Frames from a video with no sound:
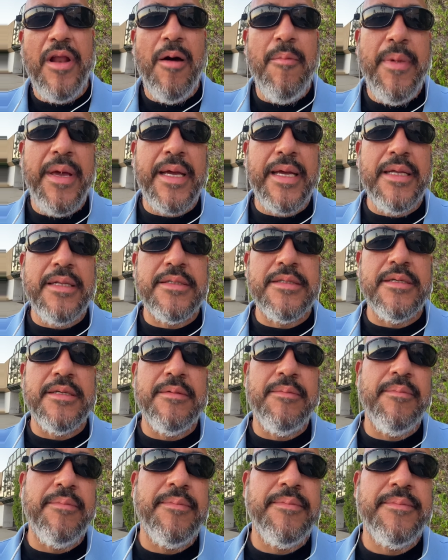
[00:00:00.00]
I'll make it
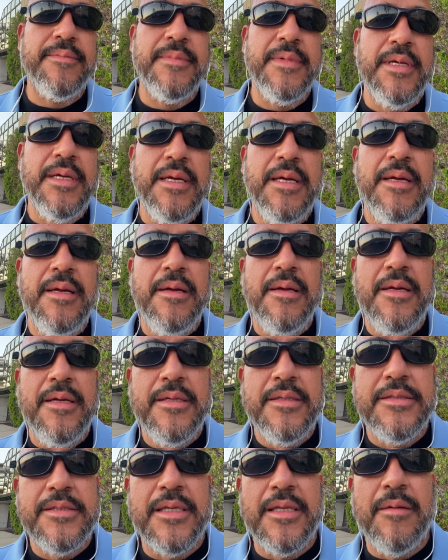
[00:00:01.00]
to
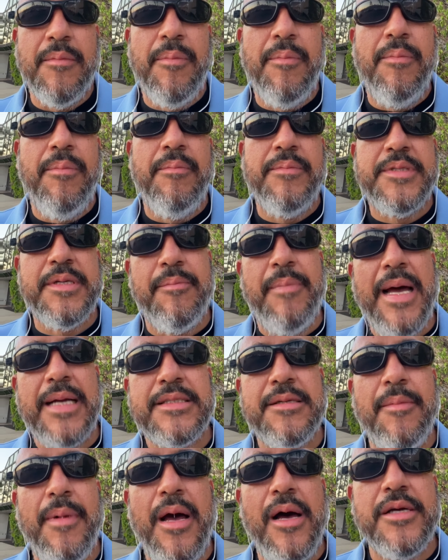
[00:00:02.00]
to the to back
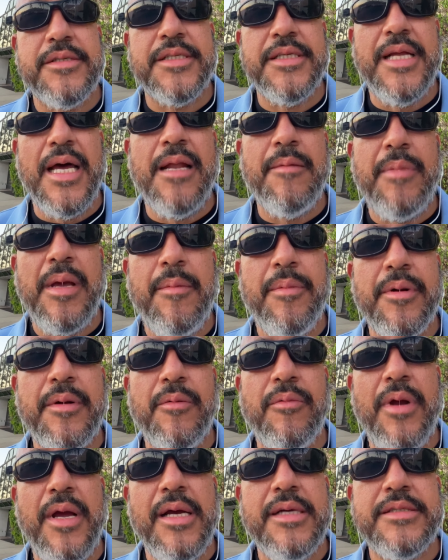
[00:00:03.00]
to my house tonight and be able to
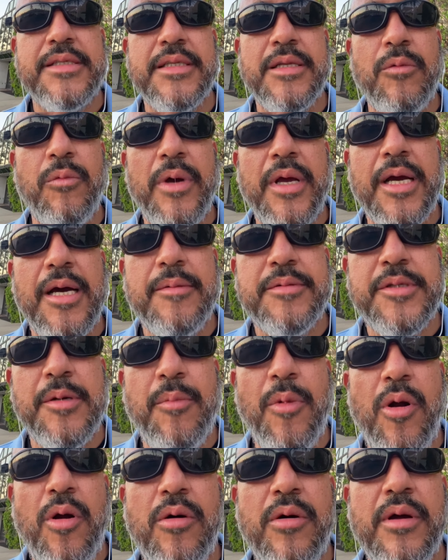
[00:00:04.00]
rest and then wake up
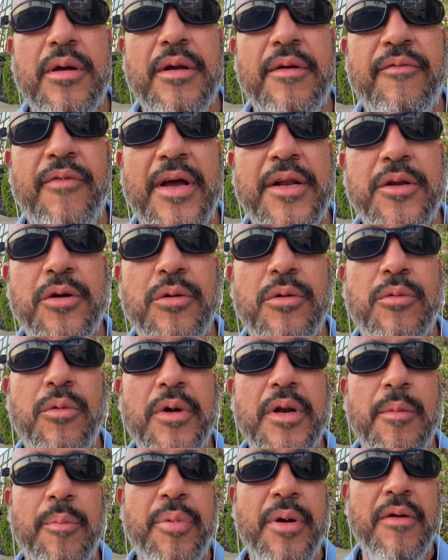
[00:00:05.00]
tomorrow. If I do,
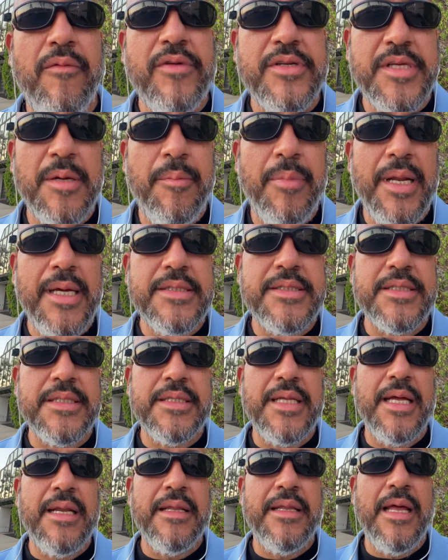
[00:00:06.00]
what a privilege and blessing
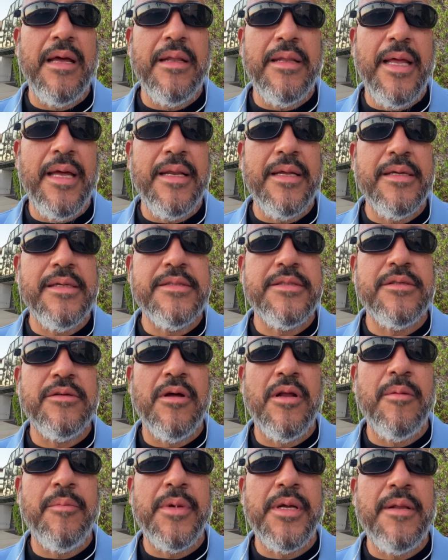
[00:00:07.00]
that, that, that is, you know
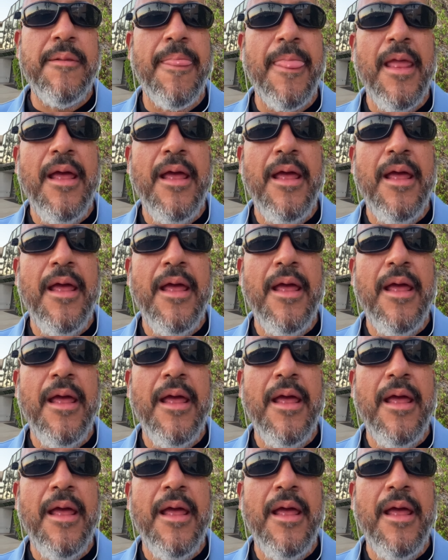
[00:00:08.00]
what I mean?